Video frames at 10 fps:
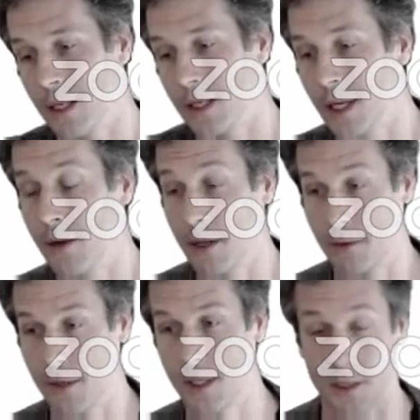considering,
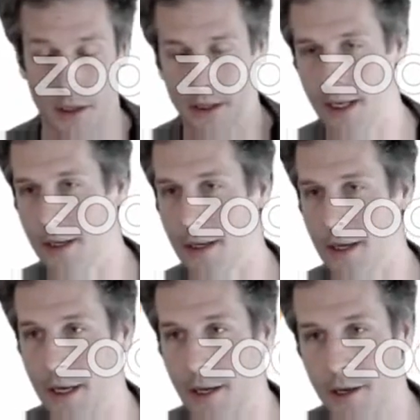which is our
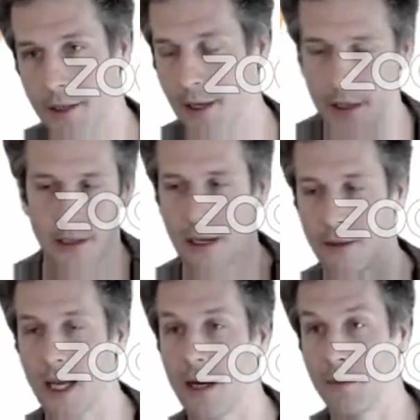Duckietown
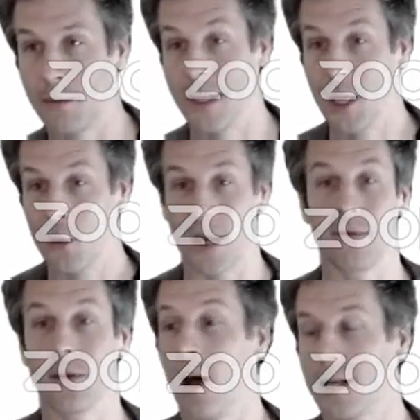setup, that we
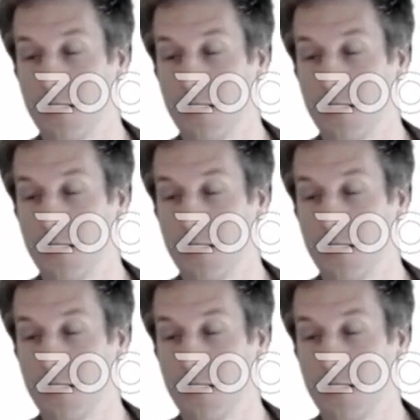have lots